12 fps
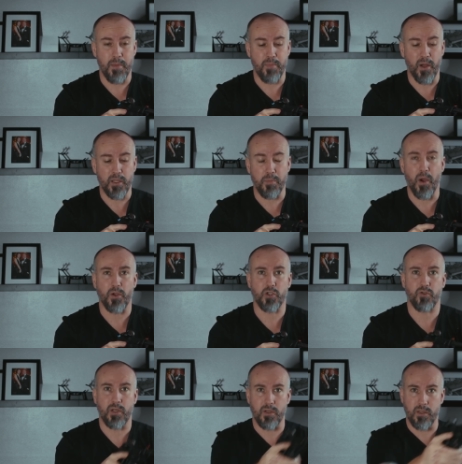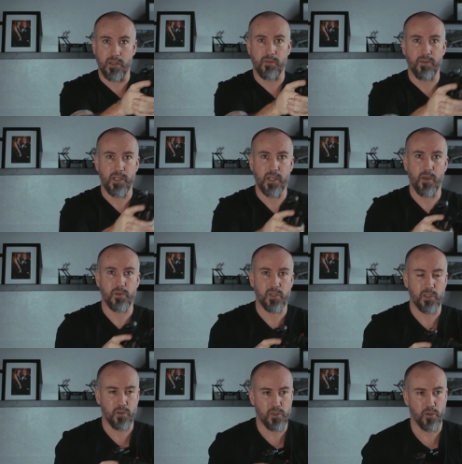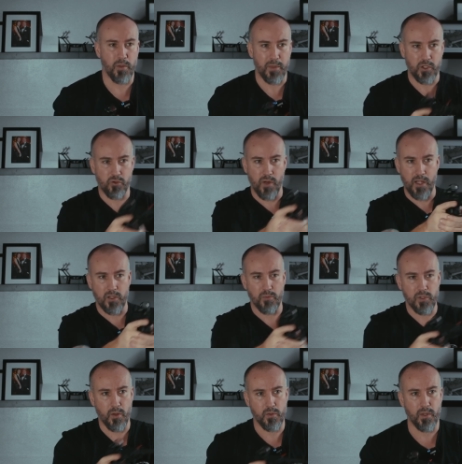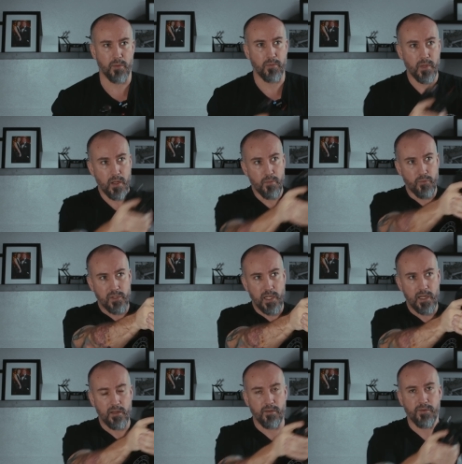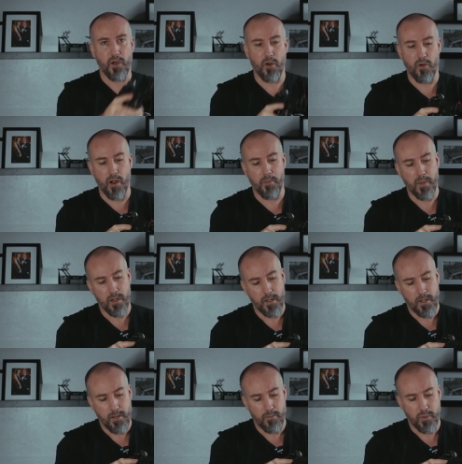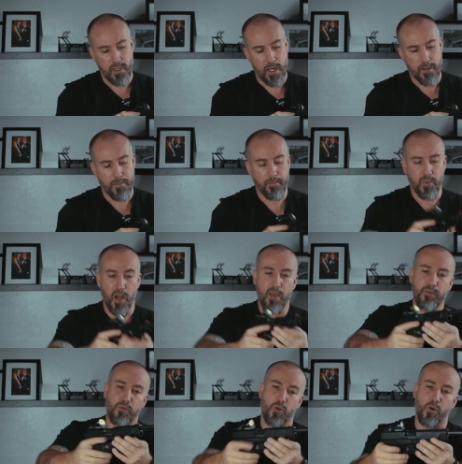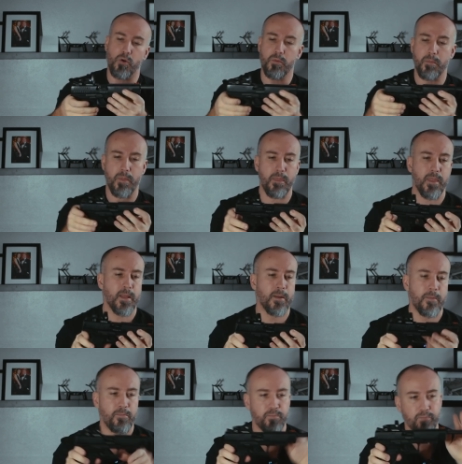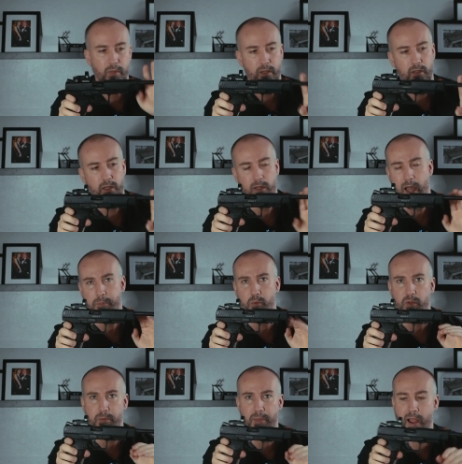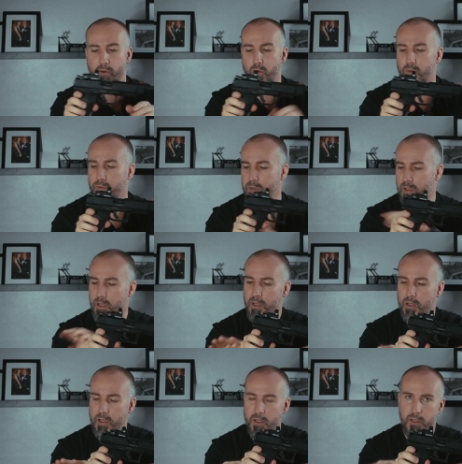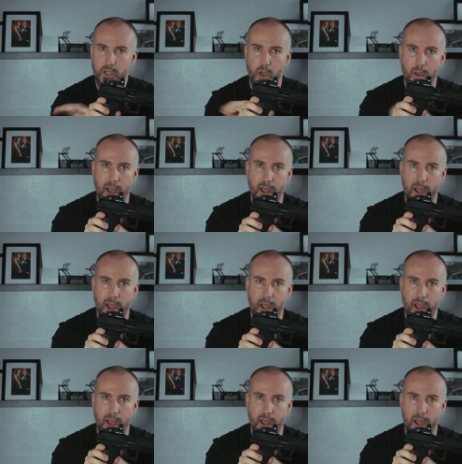body posturing in the videos, because it does look a bit strange sometimes when I'm presenting the firearm. But yeah, but overall happy with the barrel. Coat